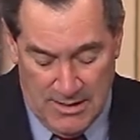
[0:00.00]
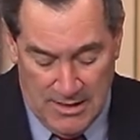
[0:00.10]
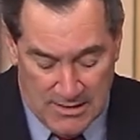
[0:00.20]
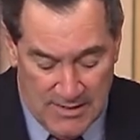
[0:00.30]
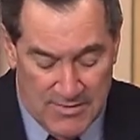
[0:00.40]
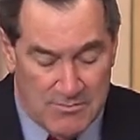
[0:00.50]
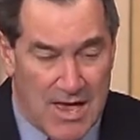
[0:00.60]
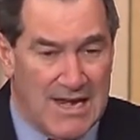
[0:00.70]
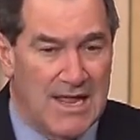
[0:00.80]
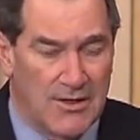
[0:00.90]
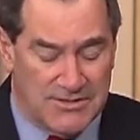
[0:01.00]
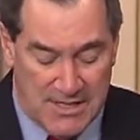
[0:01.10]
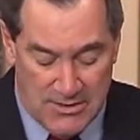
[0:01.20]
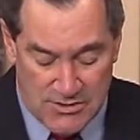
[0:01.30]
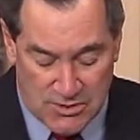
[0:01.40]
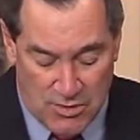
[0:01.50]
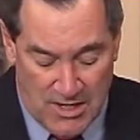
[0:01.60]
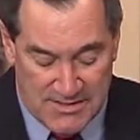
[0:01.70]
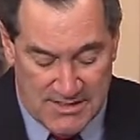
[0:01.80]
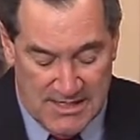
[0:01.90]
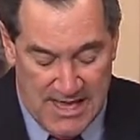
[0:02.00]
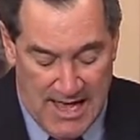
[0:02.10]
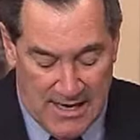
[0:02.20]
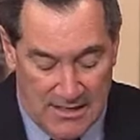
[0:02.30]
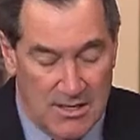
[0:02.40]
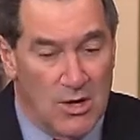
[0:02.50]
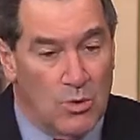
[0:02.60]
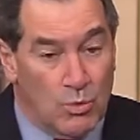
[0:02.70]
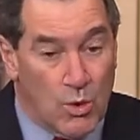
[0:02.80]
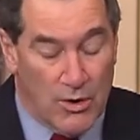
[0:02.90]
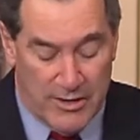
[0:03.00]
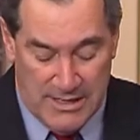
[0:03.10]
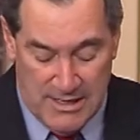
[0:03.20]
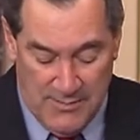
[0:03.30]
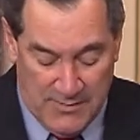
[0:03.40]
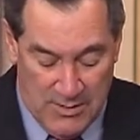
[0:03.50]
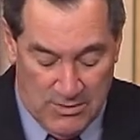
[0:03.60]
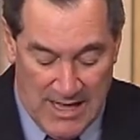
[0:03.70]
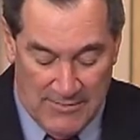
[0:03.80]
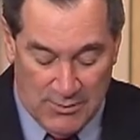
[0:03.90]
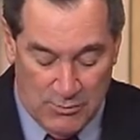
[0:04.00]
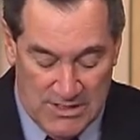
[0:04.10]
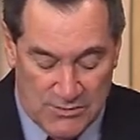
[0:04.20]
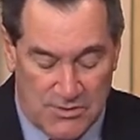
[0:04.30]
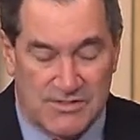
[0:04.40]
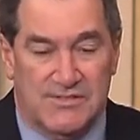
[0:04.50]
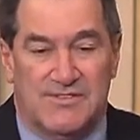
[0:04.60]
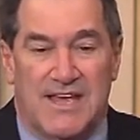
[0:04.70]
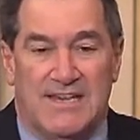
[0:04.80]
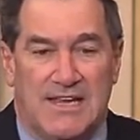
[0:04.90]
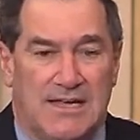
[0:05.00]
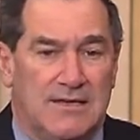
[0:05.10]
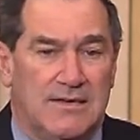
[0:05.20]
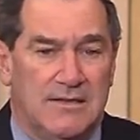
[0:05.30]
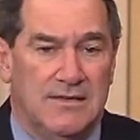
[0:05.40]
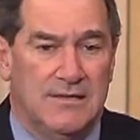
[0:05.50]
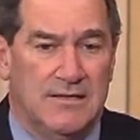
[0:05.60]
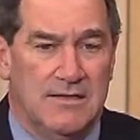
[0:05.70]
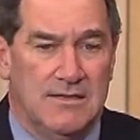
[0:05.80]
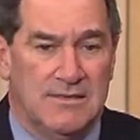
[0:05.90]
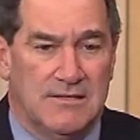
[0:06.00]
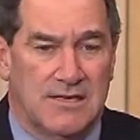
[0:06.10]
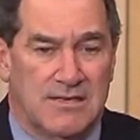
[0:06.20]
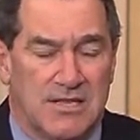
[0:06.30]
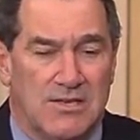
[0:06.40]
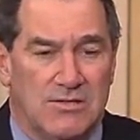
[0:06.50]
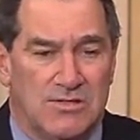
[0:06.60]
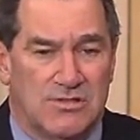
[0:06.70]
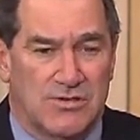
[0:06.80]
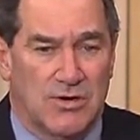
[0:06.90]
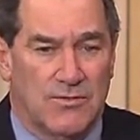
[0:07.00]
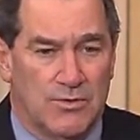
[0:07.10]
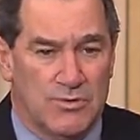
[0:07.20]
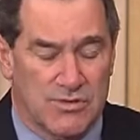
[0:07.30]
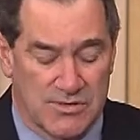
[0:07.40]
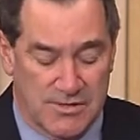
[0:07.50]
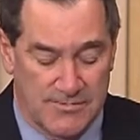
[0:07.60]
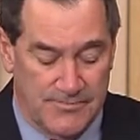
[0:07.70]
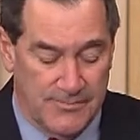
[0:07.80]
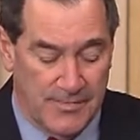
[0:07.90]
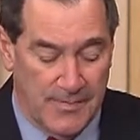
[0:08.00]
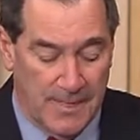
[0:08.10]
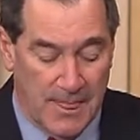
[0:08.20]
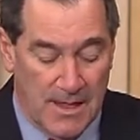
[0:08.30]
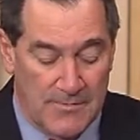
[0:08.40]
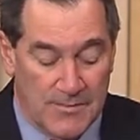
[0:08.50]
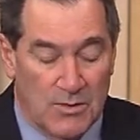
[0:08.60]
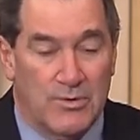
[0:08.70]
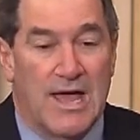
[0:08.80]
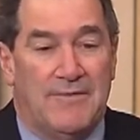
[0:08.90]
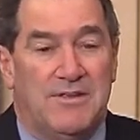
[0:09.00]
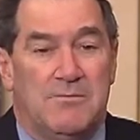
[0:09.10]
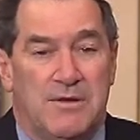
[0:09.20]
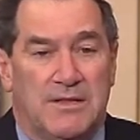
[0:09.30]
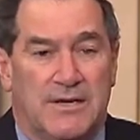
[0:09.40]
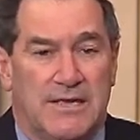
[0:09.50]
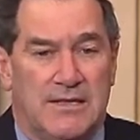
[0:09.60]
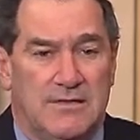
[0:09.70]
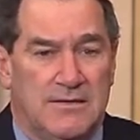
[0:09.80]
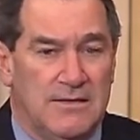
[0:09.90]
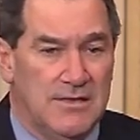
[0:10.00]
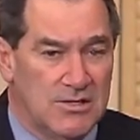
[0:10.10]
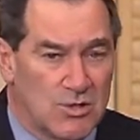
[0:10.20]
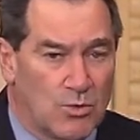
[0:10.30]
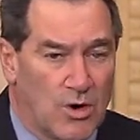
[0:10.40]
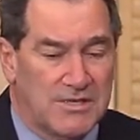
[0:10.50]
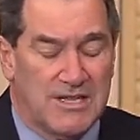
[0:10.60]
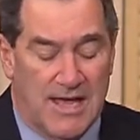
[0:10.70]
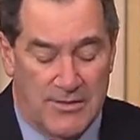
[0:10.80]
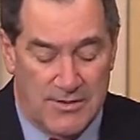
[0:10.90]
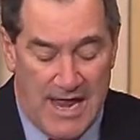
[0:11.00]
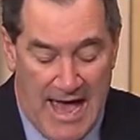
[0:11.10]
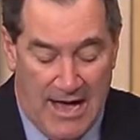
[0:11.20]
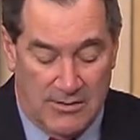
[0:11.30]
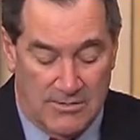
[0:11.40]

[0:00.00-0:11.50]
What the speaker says: leaving many health centers across Indiana worried if they will have the resources they need to continue to serve Hoosiers. We have the ability to work together now